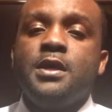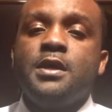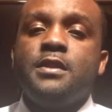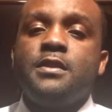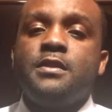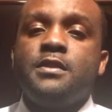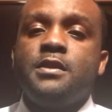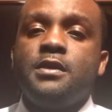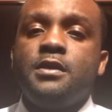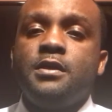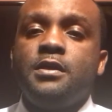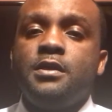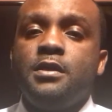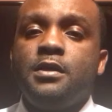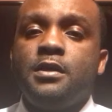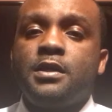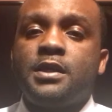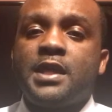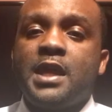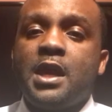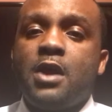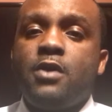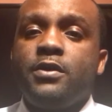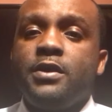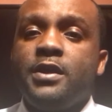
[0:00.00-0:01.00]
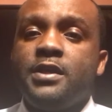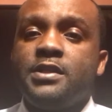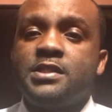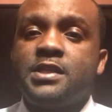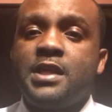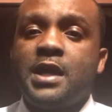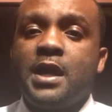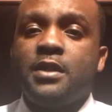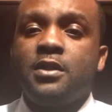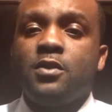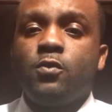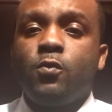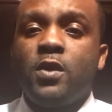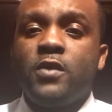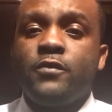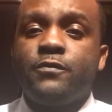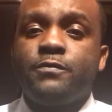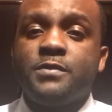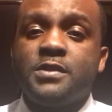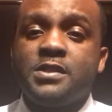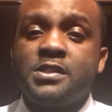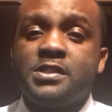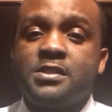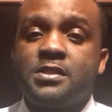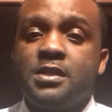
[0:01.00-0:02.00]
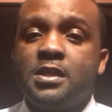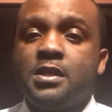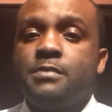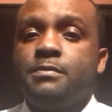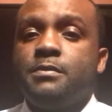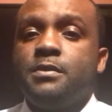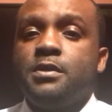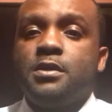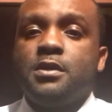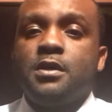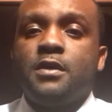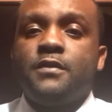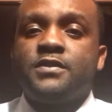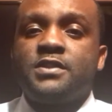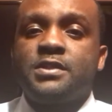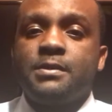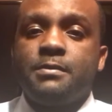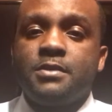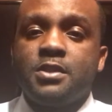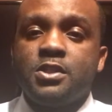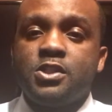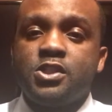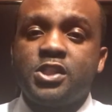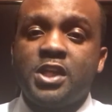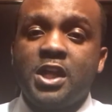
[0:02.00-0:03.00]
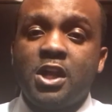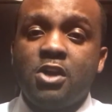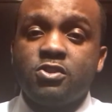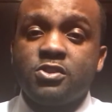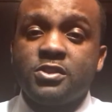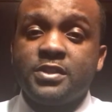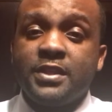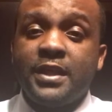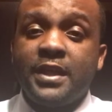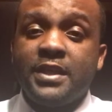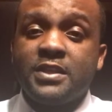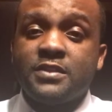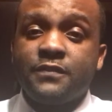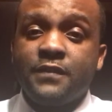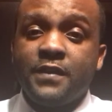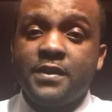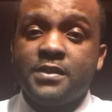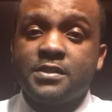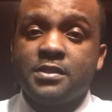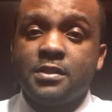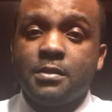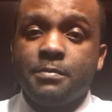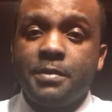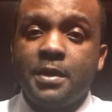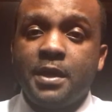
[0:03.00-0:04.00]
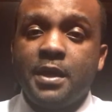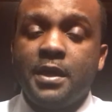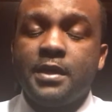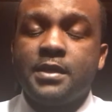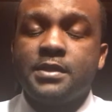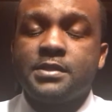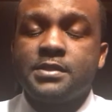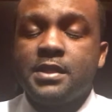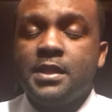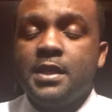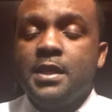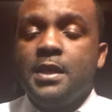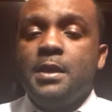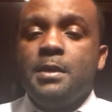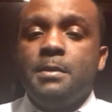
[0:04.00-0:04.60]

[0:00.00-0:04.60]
The county has gotten away from the stigma of some of the challenges that it has faced in the past.